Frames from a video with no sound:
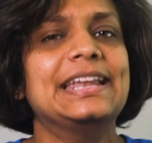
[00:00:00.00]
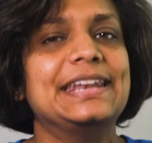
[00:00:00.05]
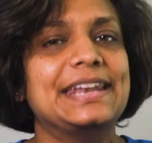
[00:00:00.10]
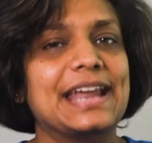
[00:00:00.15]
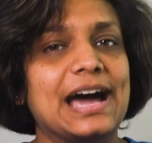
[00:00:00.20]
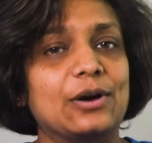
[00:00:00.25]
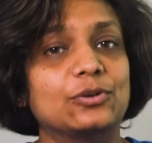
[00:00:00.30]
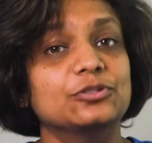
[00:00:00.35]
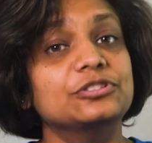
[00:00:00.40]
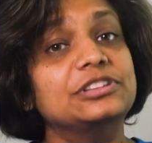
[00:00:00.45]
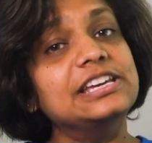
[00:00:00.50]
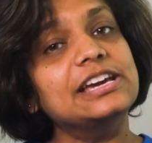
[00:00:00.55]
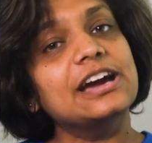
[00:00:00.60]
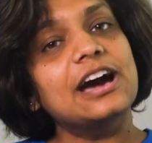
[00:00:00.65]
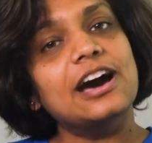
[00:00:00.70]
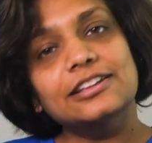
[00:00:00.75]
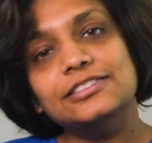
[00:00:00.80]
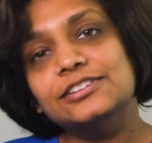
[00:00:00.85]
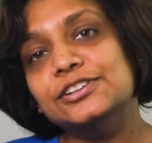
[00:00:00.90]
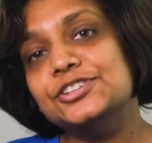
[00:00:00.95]
Now, the
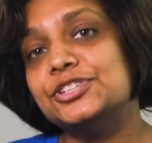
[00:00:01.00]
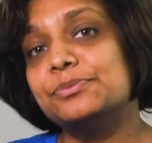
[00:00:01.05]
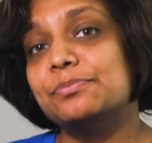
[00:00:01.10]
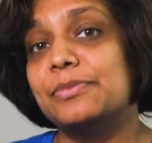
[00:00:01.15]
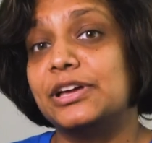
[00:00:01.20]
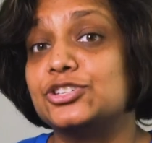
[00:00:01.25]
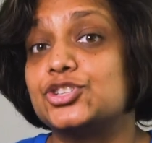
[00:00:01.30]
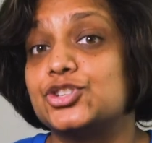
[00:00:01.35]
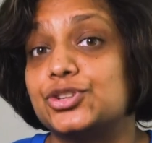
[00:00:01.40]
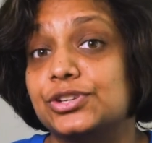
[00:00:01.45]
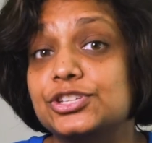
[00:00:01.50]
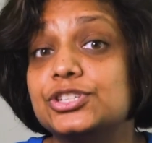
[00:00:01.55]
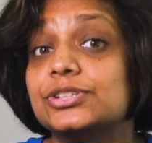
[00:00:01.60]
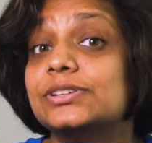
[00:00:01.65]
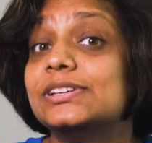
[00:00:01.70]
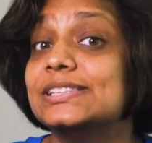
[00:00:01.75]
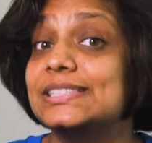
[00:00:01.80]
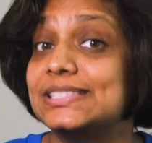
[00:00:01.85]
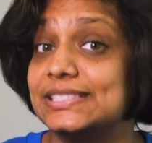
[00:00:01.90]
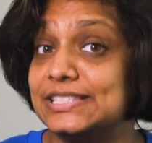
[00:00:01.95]
other dimension to
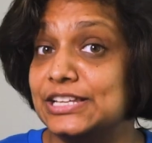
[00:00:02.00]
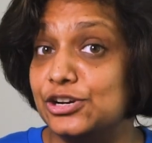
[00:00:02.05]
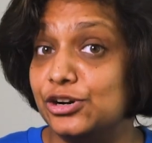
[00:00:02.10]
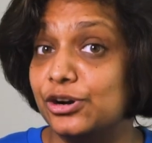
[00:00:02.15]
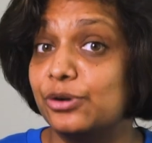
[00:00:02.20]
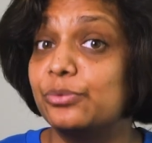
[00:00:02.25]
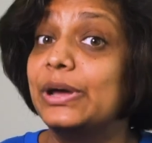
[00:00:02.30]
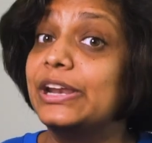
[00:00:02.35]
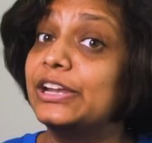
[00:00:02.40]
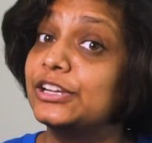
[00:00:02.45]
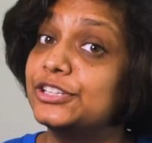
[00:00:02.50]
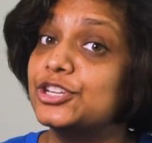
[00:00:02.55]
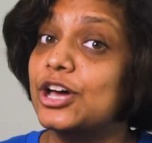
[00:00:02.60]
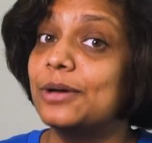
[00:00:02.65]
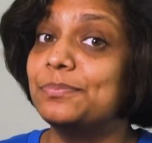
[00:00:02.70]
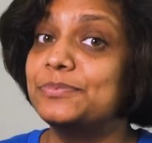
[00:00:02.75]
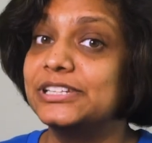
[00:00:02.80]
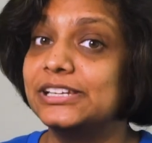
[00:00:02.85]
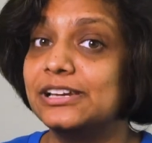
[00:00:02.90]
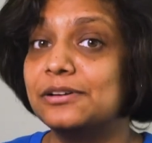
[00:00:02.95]
consider when
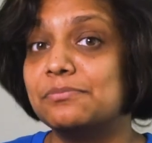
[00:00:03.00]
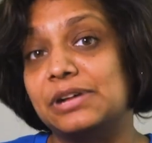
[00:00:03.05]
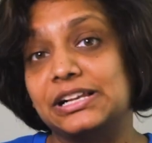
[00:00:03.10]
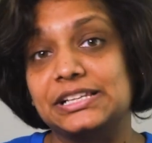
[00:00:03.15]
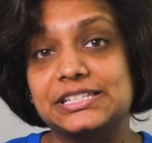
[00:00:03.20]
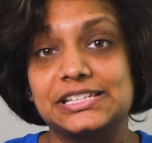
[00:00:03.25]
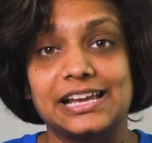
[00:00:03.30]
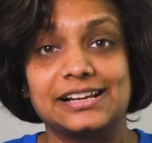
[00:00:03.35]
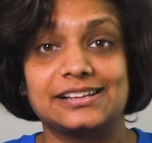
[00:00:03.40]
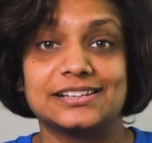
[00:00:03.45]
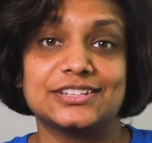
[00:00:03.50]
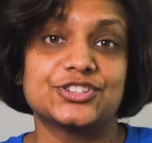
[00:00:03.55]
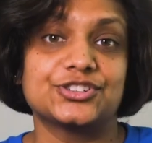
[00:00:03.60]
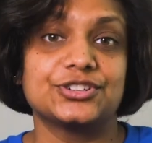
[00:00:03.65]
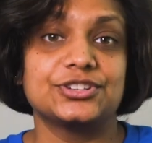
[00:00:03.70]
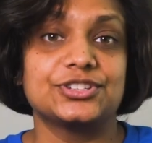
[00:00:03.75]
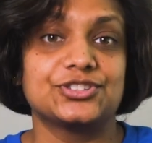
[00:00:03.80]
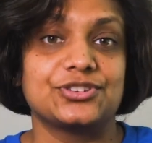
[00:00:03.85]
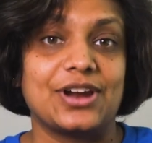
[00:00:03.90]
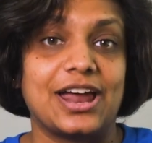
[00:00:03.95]
adopting a
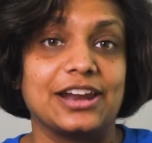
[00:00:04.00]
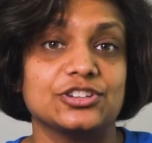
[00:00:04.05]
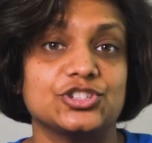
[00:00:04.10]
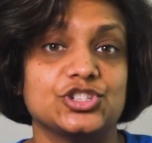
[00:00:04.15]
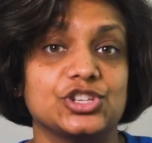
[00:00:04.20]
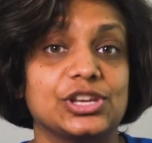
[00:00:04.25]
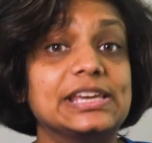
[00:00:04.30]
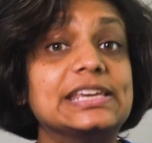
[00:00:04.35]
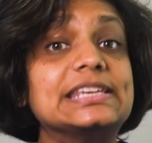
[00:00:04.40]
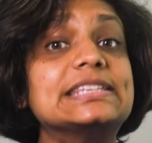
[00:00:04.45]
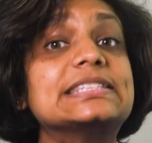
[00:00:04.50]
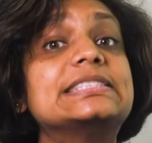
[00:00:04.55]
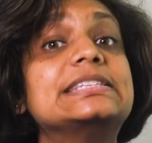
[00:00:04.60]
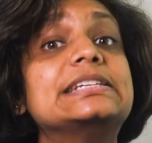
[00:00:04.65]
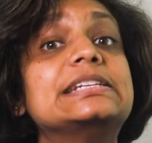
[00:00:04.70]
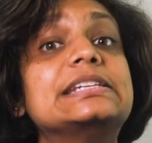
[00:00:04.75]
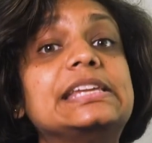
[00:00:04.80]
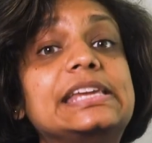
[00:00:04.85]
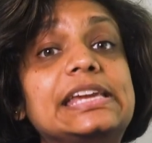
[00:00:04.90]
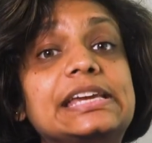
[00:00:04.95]
multi-cluster strategy is
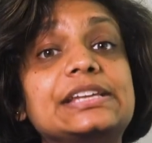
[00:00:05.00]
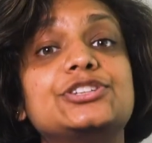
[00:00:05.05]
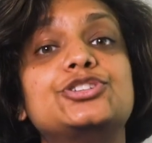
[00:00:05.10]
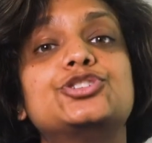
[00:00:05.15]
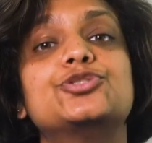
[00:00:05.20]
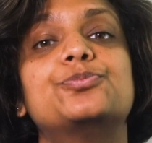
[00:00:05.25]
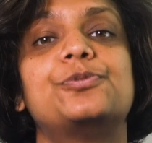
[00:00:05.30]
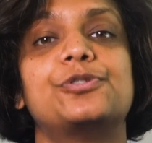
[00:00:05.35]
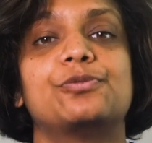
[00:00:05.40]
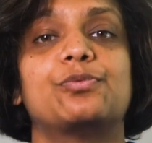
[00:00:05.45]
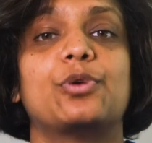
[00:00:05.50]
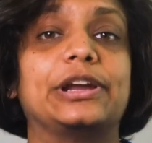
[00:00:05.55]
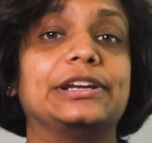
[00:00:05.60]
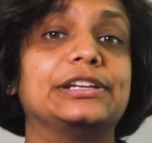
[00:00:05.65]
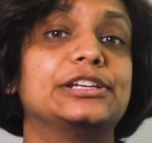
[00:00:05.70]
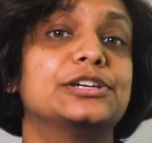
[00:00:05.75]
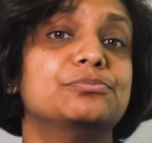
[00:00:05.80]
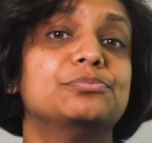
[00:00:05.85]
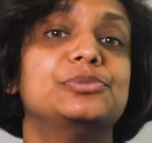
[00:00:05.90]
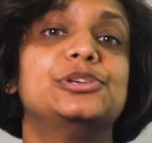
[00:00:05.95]
the need to
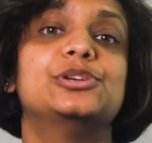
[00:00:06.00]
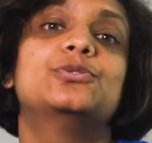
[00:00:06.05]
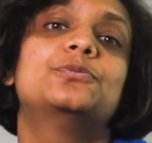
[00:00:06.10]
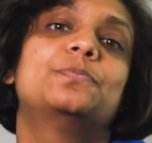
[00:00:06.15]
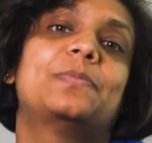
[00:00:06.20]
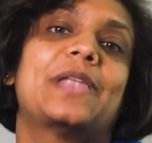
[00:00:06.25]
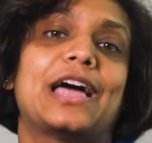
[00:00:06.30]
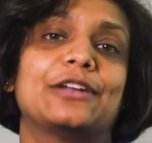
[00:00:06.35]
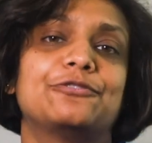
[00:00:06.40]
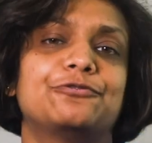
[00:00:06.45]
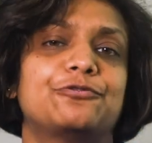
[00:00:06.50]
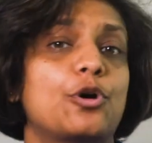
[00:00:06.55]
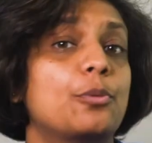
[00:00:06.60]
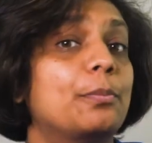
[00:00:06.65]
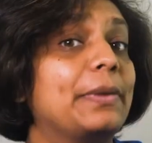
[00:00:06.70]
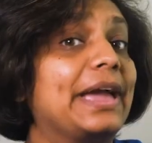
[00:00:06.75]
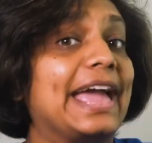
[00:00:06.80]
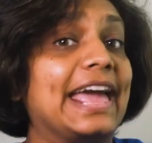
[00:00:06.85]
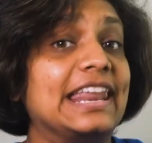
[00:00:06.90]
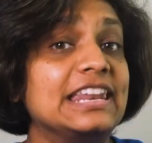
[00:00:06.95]
provide compute
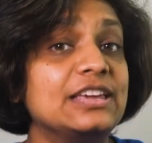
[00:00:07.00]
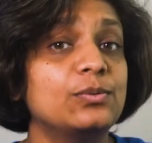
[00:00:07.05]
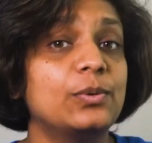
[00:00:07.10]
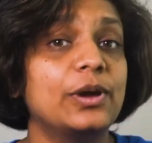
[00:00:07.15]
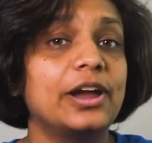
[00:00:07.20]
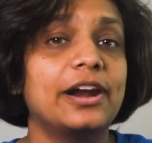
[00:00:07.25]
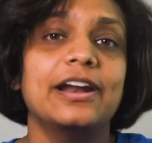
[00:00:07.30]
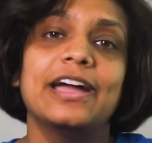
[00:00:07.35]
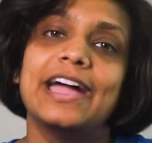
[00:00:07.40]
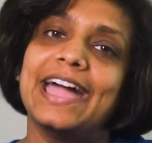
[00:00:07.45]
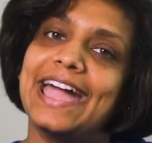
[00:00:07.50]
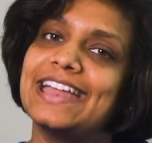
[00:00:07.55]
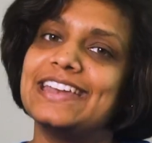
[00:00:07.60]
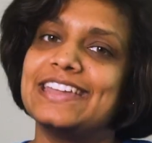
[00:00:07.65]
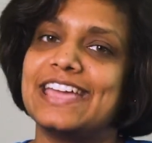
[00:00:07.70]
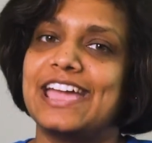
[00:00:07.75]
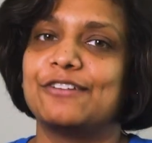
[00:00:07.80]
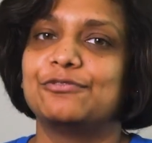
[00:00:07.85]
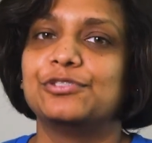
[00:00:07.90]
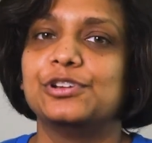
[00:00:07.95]
platform anywhere
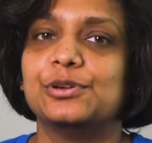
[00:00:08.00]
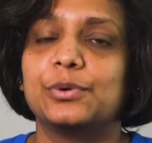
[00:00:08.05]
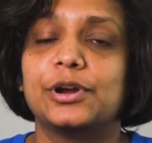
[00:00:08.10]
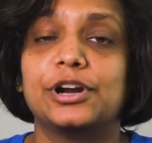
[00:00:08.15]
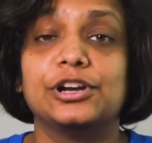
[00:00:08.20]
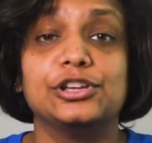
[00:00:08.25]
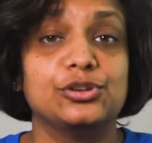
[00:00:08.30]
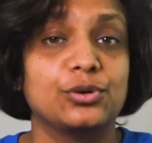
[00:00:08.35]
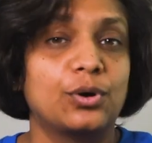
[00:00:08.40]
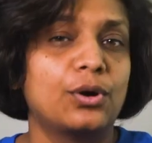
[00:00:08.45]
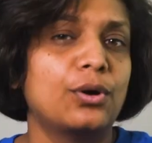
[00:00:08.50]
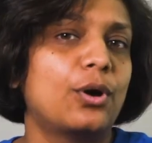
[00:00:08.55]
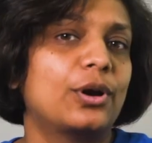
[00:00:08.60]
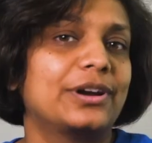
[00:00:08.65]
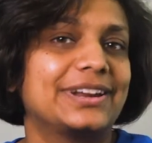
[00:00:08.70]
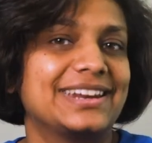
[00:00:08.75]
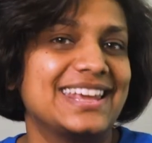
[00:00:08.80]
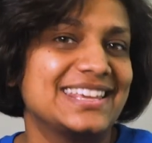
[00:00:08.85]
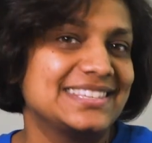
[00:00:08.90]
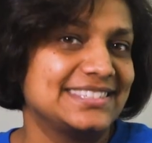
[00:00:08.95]
and everywhere your
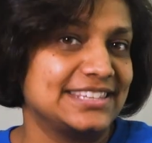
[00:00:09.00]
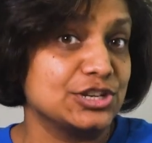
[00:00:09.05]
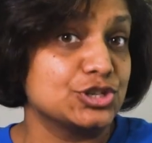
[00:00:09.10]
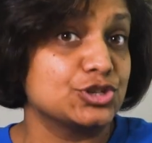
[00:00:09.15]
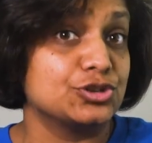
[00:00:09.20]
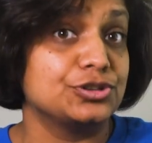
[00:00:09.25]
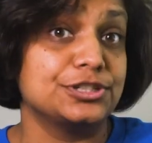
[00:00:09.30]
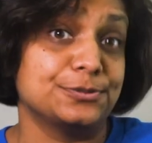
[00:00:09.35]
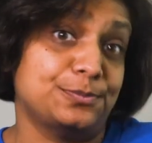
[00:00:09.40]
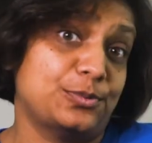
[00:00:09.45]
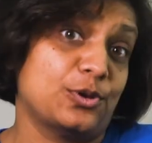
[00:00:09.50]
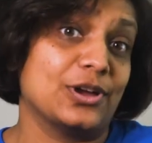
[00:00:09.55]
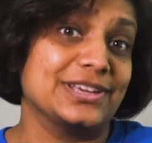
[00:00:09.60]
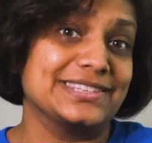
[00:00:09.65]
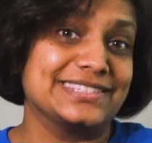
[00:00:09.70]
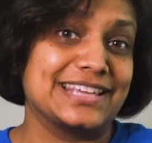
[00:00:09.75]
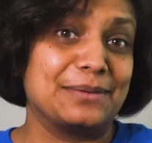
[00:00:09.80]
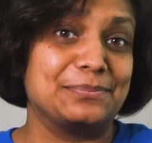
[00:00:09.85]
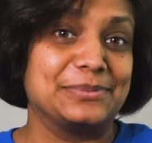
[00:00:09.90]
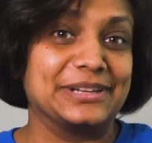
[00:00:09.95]
organization
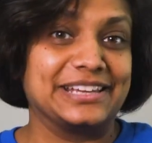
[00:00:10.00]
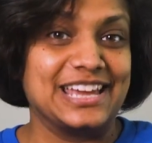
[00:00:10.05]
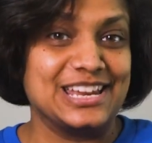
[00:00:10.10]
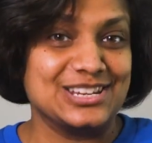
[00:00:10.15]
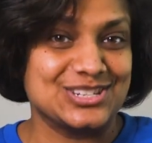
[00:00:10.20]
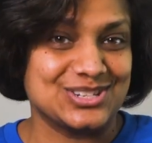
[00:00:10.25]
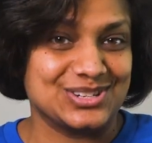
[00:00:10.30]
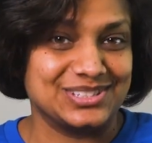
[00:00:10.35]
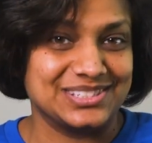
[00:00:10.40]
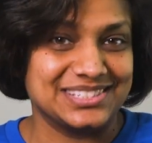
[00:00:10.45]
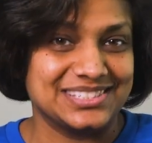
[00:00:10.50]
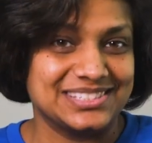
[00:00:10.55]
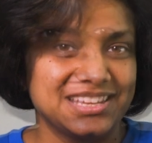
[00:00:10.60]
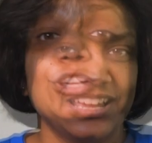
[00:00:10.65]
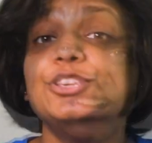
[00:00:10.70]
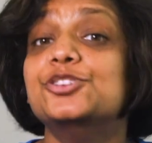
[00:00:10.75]
deploys applications.